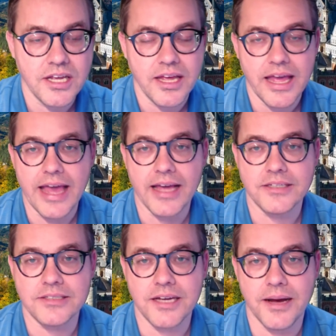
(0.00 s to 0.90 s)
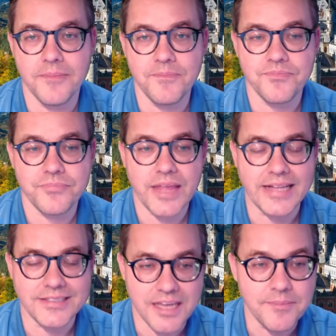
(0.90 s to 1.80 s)
And um, and
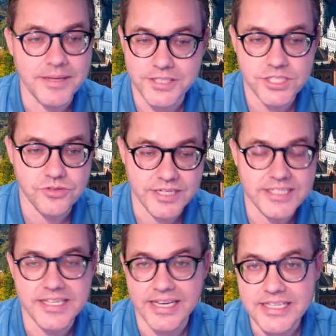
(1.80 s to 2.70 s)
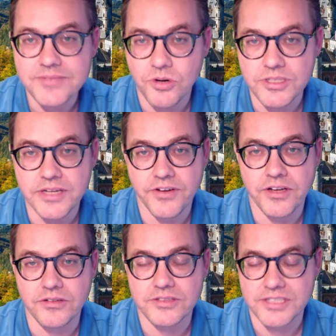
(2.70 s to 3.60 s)
some industries, it is more
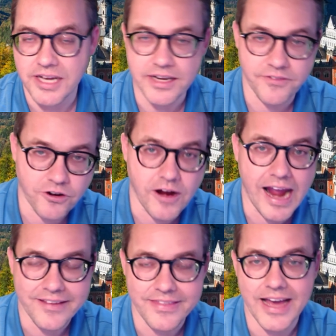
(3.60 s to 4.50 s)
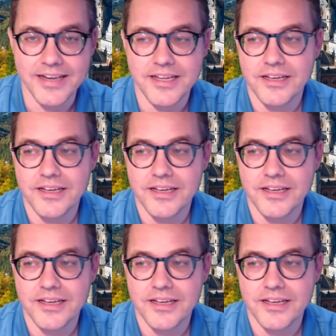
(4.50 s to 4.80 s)
difficult to kind of crack that,